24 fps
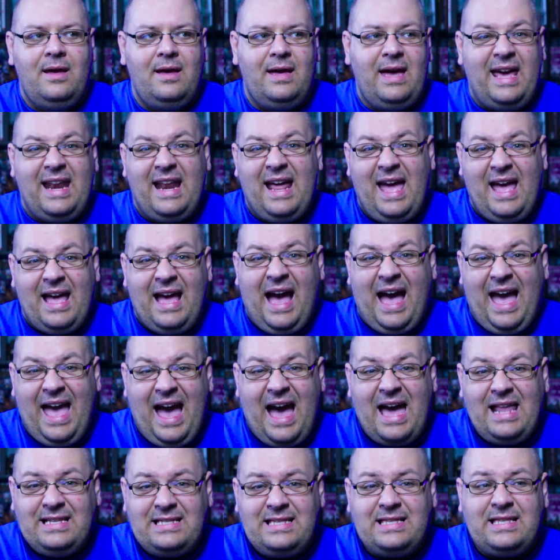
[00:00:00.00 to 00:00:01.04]
And I
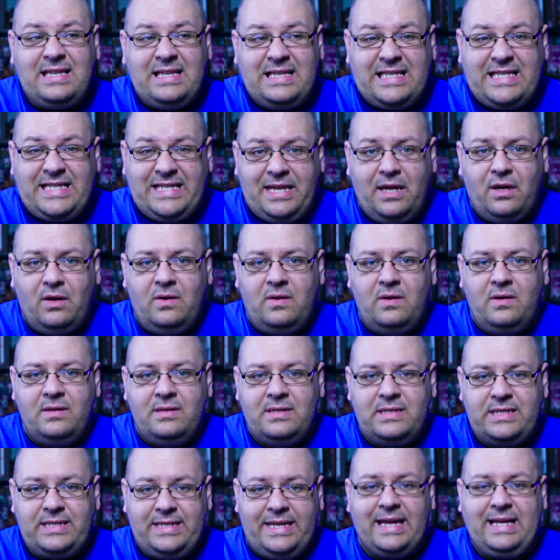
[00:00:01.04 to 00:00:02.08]
honestly still
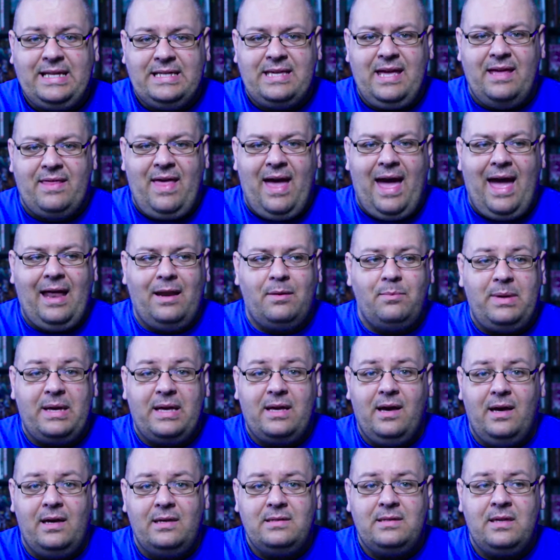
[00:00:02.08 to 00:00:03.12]
stick to that
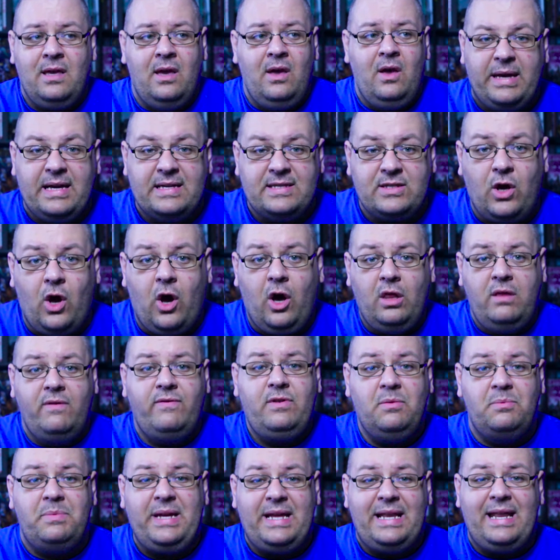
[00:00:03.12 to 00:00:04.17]
because all of
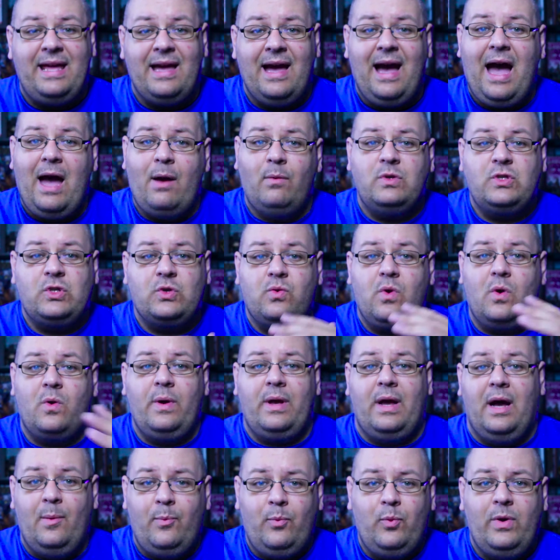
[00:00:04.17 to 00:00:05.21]
the media I was
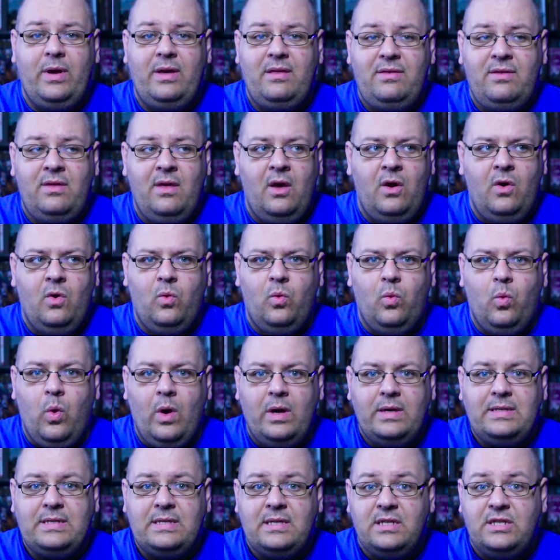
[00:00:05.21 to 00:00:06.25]
growing up with
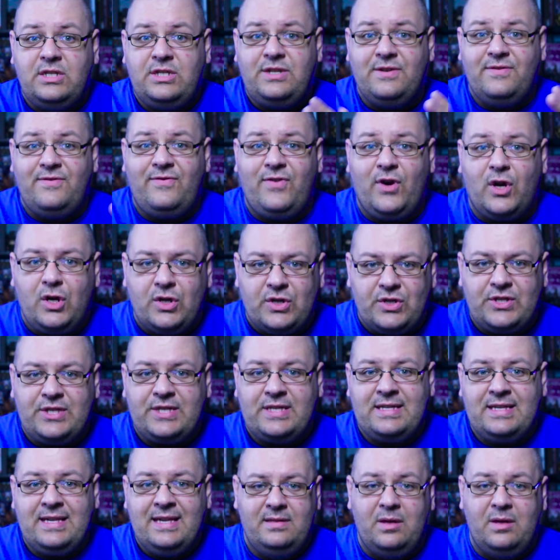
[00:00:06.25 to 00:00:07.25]
was diverse.